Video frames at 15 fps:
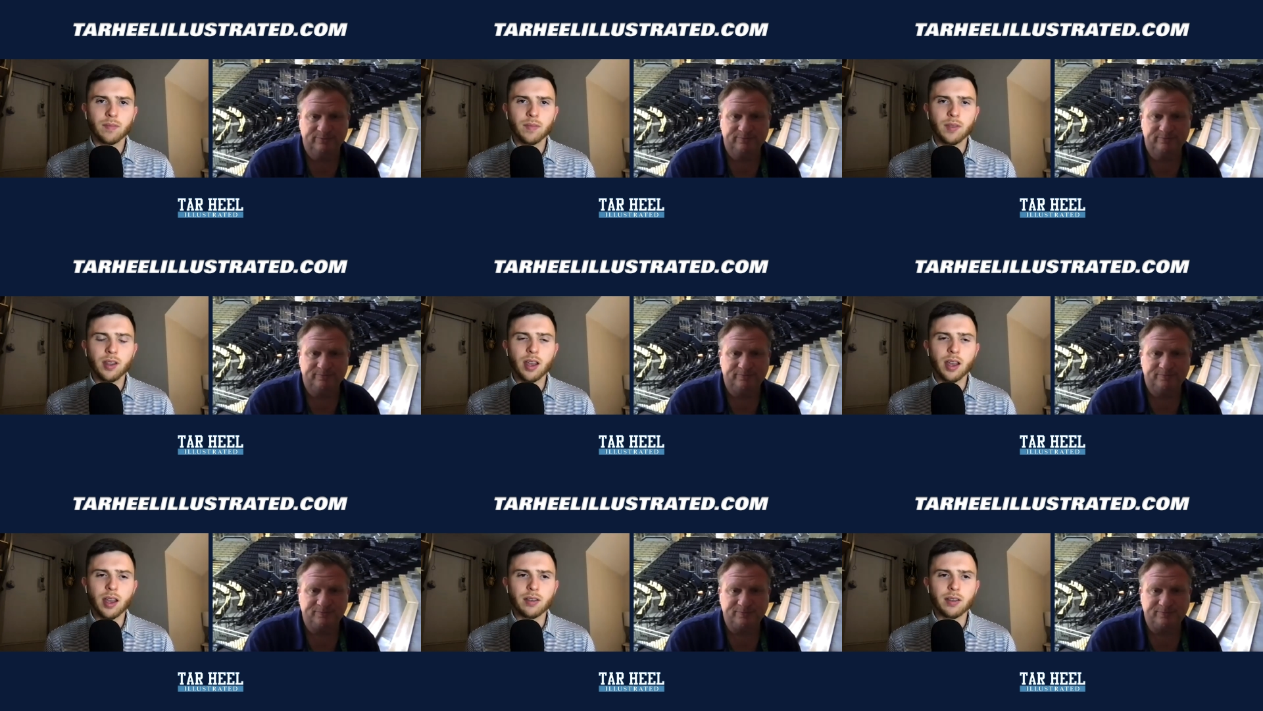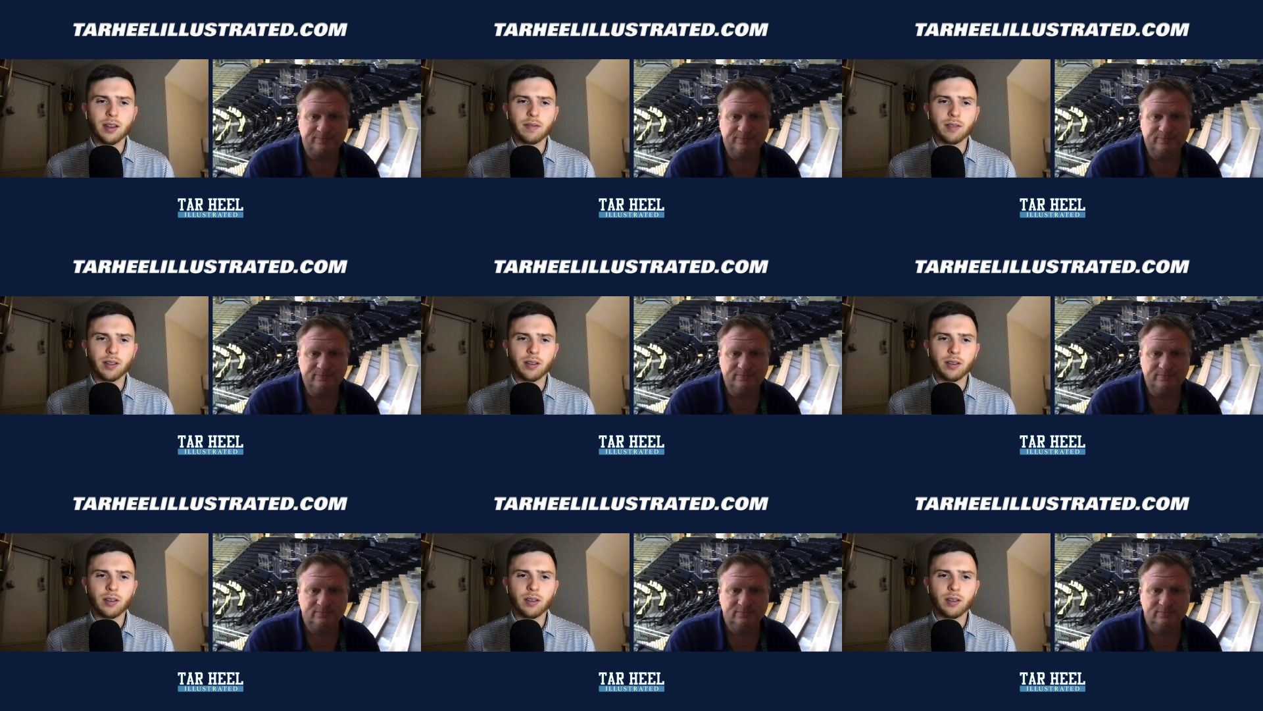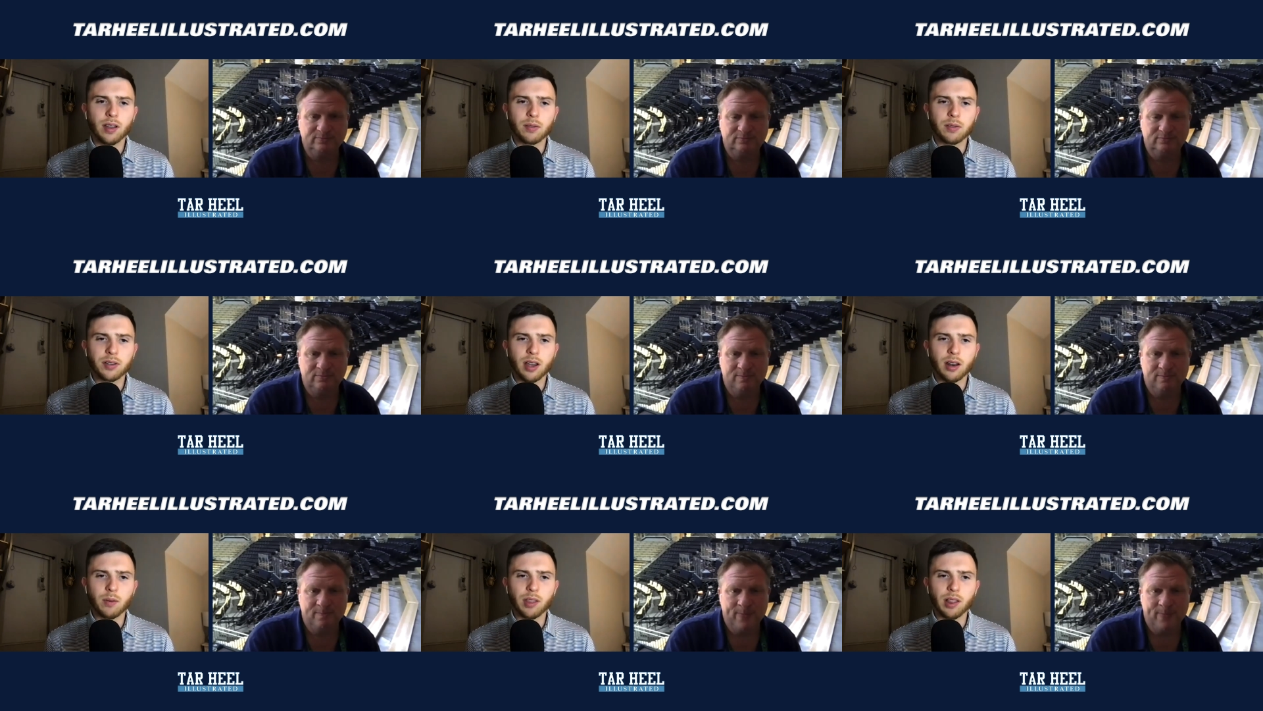Speaker 1: Yeah, definitely. And that was
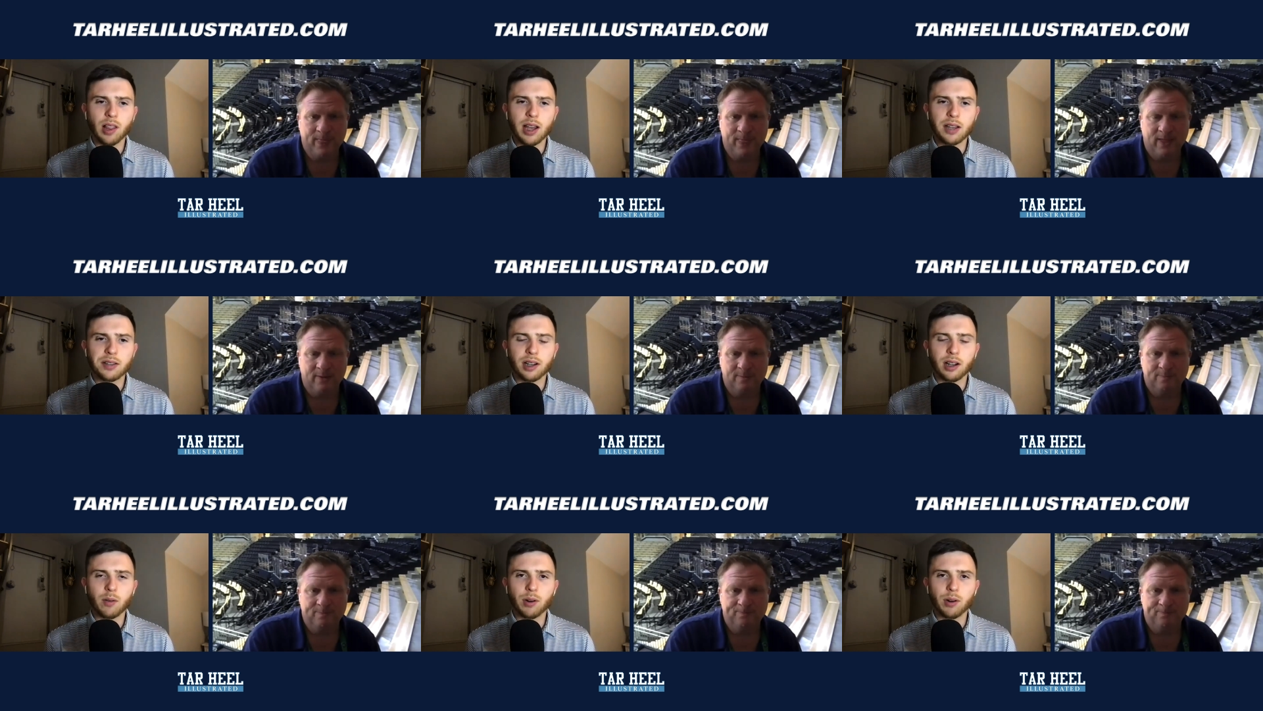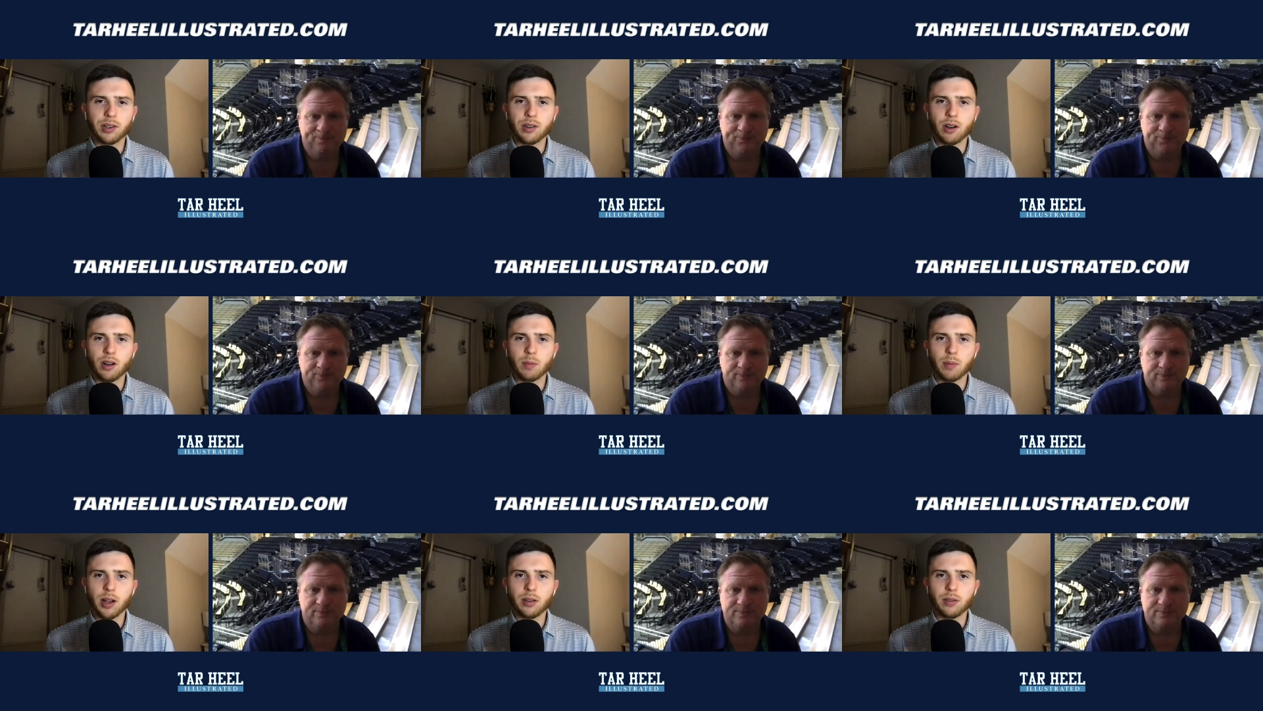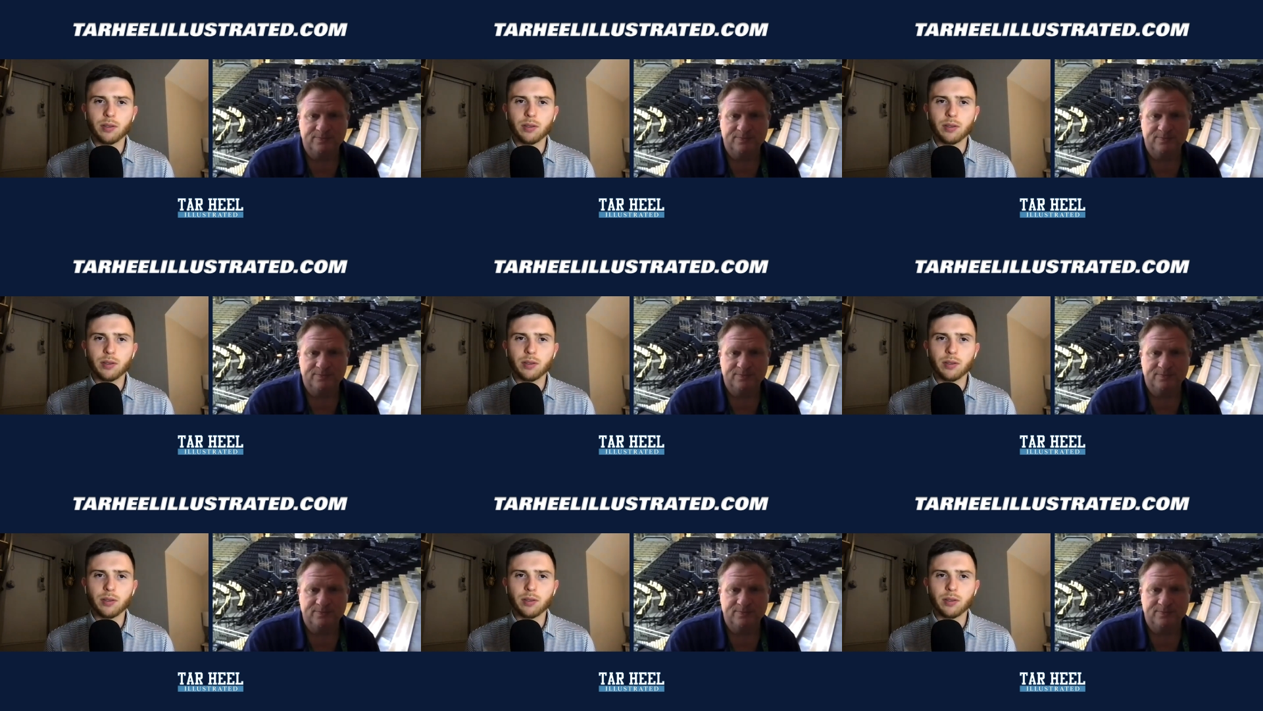kind of what the last thing I wanted to talk about.